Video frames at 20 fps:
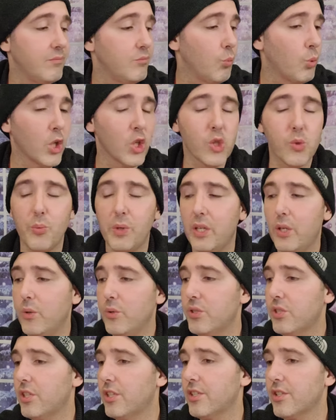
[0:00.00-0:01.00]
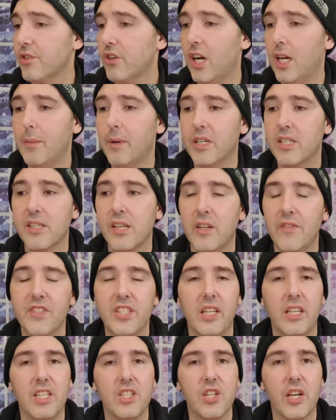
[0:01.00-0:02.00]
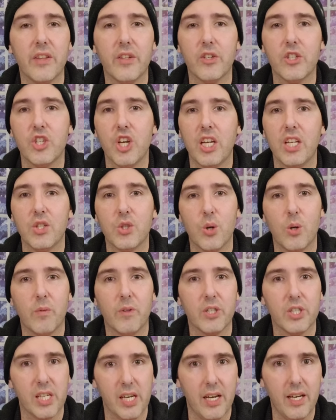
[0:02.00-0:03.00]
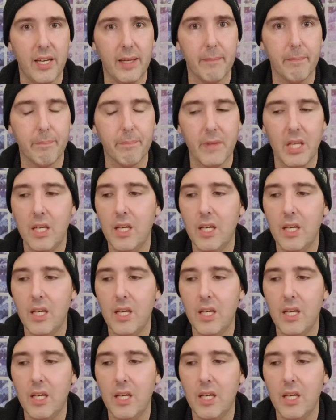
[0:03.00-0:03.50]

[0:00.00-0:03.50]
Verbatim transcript: words we use to describe ourselves and each other change over time.